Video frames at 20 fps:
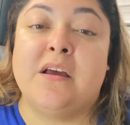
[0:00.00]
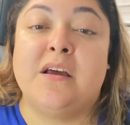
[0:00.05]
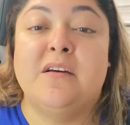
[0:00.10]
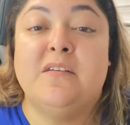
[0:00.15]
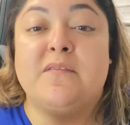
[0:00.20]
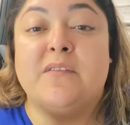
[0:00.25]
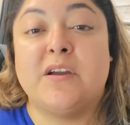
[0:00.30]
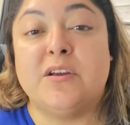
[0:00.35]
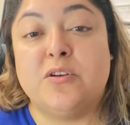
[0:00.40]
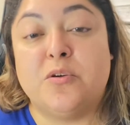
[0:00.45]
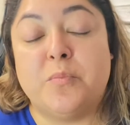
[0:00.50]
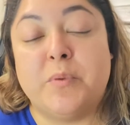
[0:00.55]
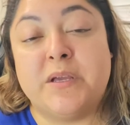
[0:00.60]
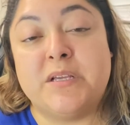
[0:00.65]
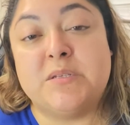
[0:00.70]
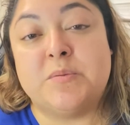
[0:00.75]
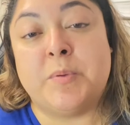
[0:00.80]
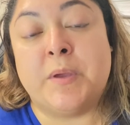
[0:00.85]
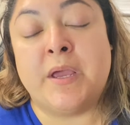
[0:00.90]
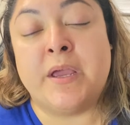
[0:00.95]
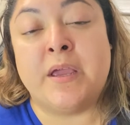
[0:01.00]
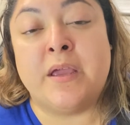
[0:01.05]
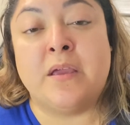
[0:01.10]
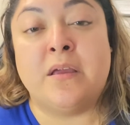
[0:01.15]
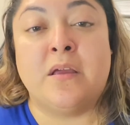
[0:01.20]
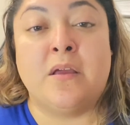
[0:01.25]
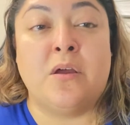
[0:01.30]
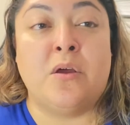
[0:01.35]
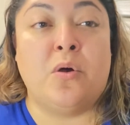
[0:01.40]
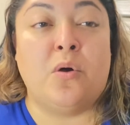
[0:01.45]
vinyl base paint,
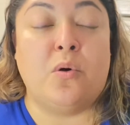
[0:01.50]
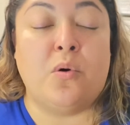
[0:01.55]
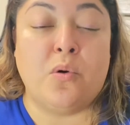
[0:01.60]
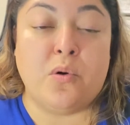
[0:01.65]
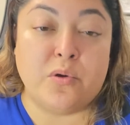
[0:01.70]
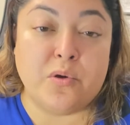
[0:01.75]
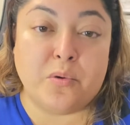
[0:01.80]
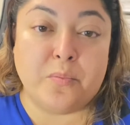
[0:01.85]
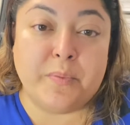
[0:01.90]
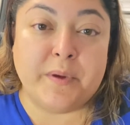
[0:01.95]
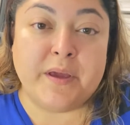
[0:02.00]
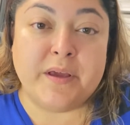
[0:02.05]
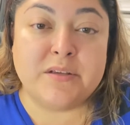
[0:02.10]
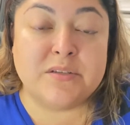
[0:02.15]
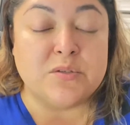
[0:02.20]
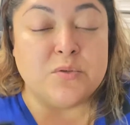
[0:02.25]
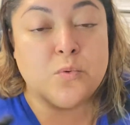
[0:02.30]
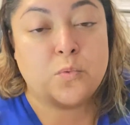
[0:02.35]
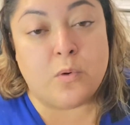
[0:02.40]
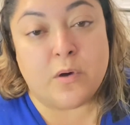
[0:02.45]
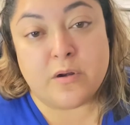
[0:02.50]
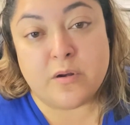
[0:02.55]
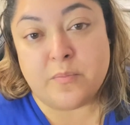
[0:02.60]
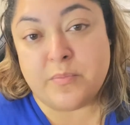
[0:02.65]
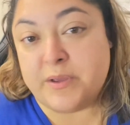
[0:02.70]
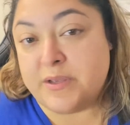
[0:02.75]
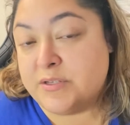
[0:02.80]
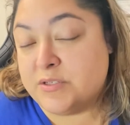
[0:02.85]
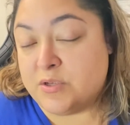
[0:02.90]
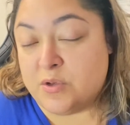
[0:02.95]
oil base, water
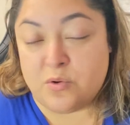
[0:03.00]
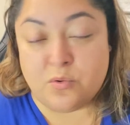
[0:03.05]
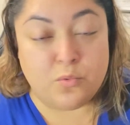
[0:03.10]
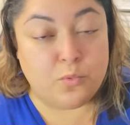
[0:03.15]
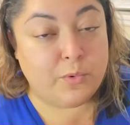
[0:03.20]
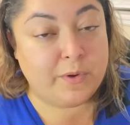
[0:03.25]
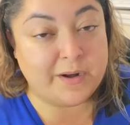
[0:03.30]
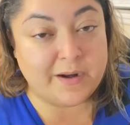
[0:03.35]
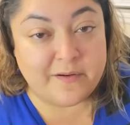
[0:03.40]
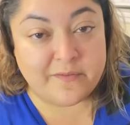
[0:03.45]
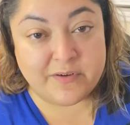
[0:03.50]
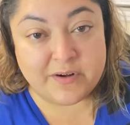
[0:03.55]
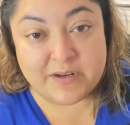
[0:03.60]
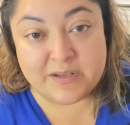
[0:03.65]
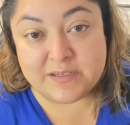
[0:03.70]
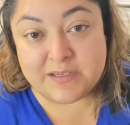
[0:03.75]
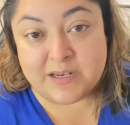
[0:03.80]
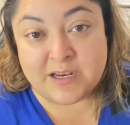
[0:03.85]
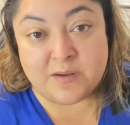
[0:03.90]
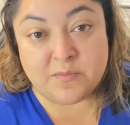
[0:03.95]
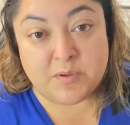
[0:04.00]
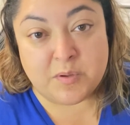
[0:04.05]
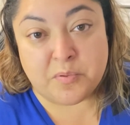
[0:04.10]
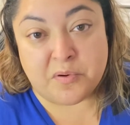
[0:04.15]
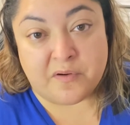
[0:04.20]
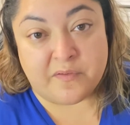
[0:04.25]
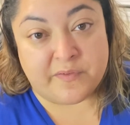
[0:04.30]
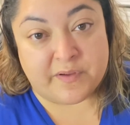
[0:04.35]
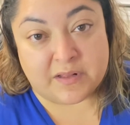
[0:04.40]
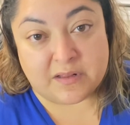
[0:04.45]
base, whatever it is, and it'd be
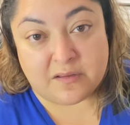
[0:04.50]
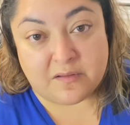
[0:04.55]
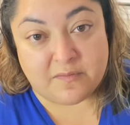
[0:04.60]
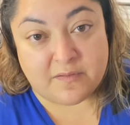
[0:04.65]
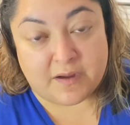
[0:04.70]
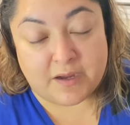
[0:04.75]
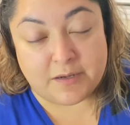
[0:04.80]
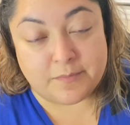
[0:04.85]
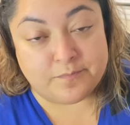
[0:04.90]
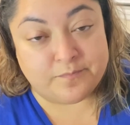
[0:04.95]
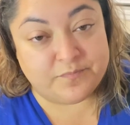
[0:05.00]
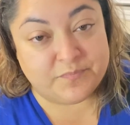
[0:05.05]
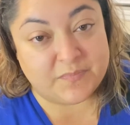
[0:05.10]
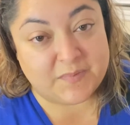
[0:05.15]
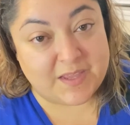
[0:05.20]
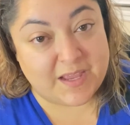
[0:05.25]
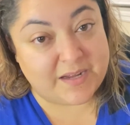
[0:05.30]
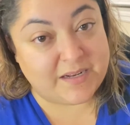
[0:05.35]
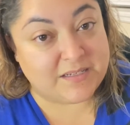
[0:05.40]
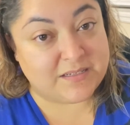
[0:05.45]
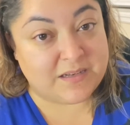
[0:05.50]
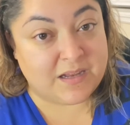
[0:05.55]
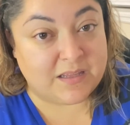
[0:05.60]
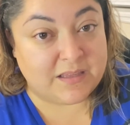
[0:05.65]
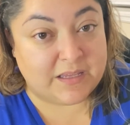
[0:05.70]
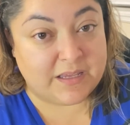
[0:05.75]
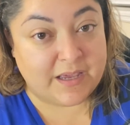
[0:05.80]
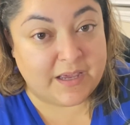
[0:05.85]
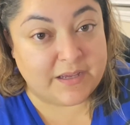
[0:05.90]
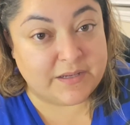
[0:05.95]
perfectly fine. That is not
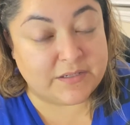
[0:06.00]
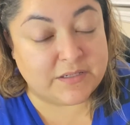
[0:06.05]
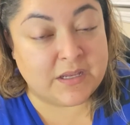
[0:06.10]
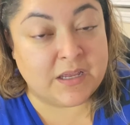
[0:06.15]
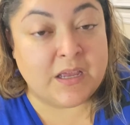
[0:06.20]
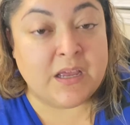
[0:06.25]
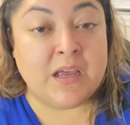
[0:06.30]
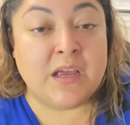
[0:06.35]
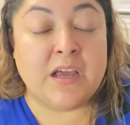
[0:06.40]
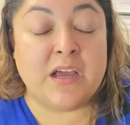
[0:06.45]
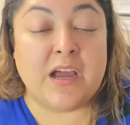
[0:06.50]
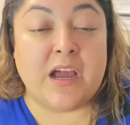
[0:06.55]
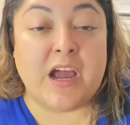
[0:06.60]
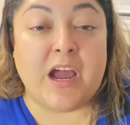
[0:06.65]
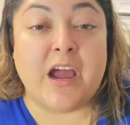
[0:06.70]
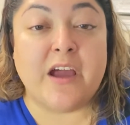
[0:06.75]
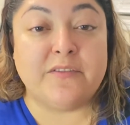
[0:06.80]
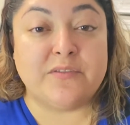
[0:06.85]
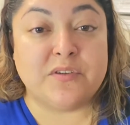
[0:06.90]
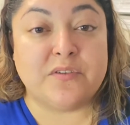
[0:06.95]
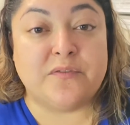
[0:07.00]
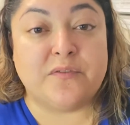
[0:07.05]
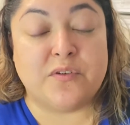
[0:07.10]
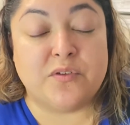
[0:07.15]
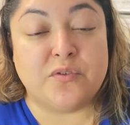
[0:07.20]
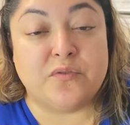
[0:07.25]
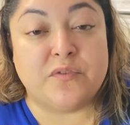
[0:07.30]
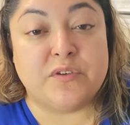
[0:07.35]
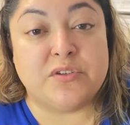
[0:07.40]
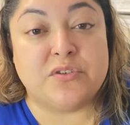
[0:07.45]
the case. After
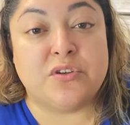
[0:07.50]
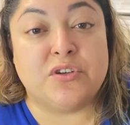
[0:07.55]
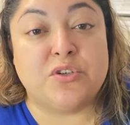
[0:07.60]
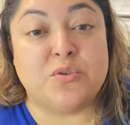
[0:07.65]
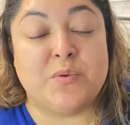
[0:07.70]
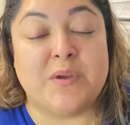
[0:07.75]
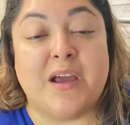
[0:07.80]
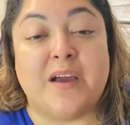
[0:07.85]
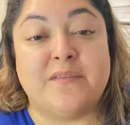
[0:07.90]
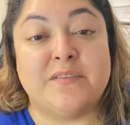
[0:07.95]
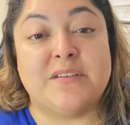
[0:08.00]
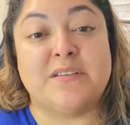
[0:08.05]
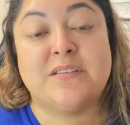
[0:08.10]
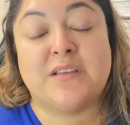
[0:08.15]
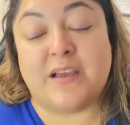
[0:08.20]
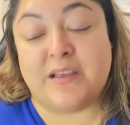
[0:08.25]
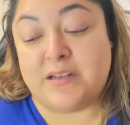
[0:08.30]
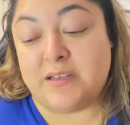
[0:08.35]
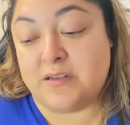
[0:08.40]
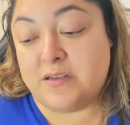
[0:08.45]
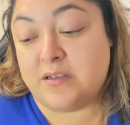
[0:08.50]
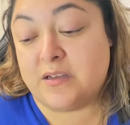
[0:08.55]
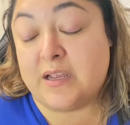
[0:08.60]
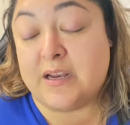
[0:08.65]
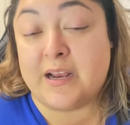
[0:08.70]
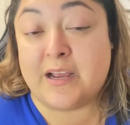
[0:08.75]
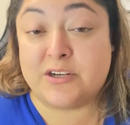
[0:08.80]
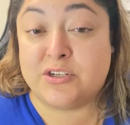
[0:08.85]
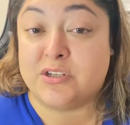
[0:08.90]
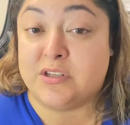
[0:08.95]
further research, we have decided
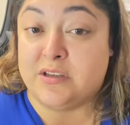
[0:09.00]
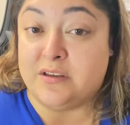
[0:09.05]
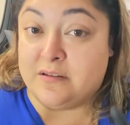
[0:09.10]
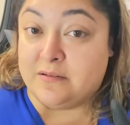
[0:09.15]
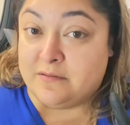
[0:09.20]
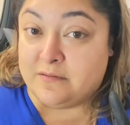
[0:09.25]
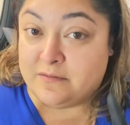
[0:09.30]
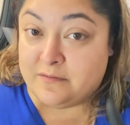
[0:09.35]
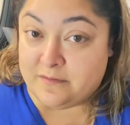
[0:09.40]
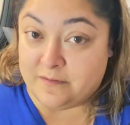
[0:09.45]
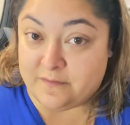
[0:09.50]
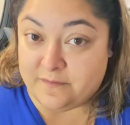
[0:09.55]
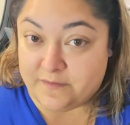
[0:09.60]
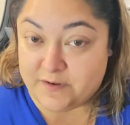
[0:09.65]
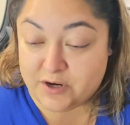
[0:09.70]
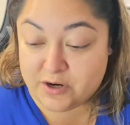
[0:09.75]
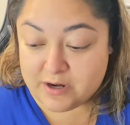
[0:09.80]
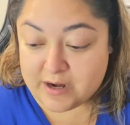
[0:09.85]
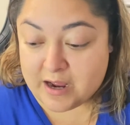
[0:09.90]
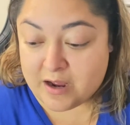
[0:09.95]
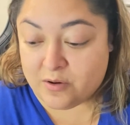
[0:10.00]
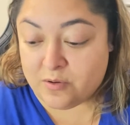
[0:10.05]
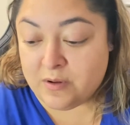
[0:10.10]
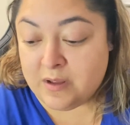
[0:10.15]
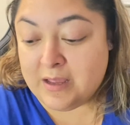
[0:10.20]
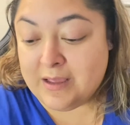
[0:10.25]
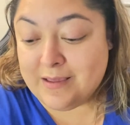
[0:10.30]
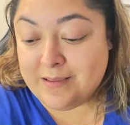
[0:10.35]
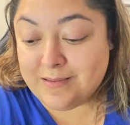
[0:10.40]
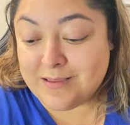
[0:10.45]
and actually figured out
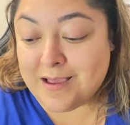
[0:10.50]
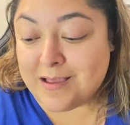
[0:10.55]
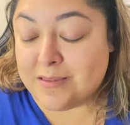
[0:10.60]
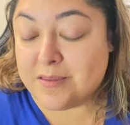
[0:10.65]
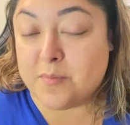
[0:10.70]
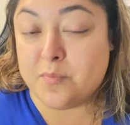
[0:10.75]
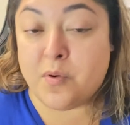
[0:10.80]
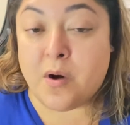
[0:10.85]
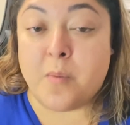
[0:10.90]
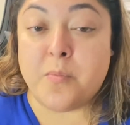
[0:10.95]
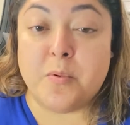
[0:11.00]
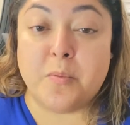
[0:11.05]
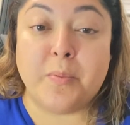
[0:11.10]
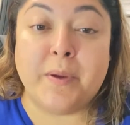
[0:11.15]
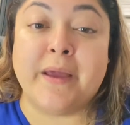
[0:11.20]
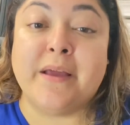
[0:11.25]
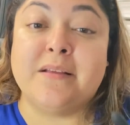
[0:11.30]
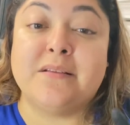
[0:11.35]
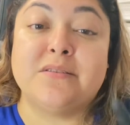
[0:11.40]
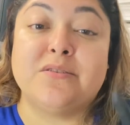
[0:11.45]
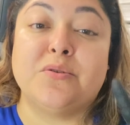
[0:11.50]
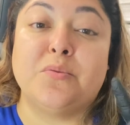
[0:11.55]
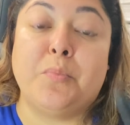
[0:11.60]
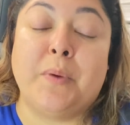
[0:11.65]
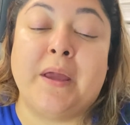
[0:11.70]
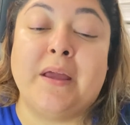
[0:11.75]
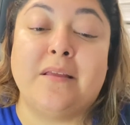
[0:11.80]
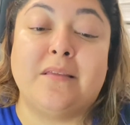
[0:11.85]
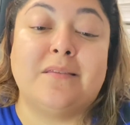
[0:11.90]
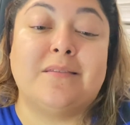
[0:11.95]
that the proper paint to
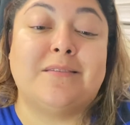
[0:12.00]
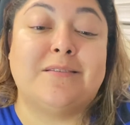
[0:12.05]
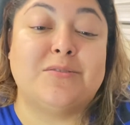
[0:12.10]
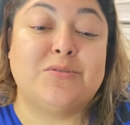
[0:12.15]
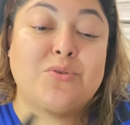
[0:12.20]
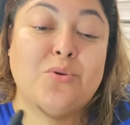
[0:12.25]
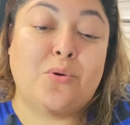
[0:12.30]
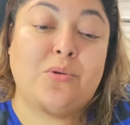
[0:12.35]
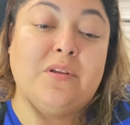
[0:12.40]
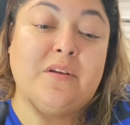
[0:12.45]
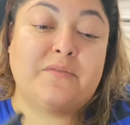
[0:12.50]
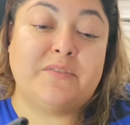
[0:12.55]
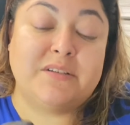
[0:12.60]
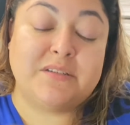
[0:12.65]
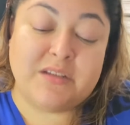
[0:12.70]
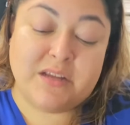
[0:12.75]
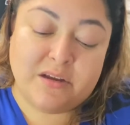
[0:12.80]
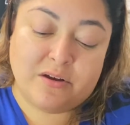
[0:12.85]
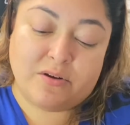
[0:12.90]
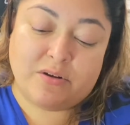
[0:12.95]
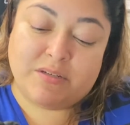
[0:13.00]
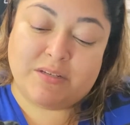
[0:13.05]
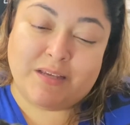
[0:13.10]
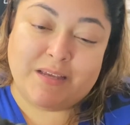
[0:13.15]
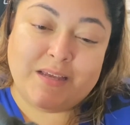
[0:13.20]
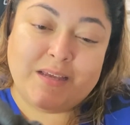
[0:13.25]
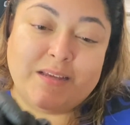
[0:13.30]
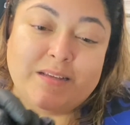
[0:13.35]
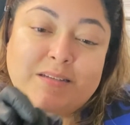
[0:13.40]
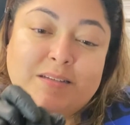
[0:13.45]
paint the sole of the sneakers
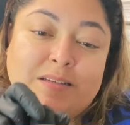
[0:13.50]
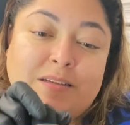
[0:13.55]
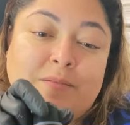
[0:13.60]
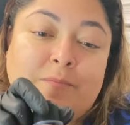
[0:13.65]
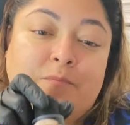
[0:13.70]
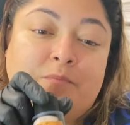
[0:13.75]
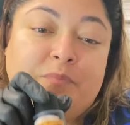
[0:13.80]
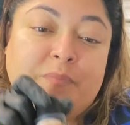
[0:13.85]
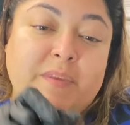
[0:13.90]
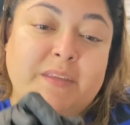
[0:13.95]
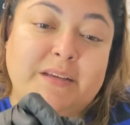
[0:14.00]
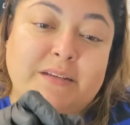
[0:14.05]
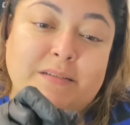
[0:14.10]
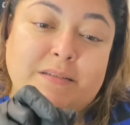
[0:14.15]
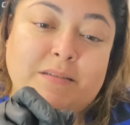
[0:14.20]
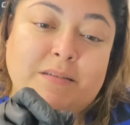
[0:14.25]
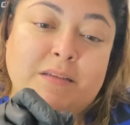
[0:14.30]
is this.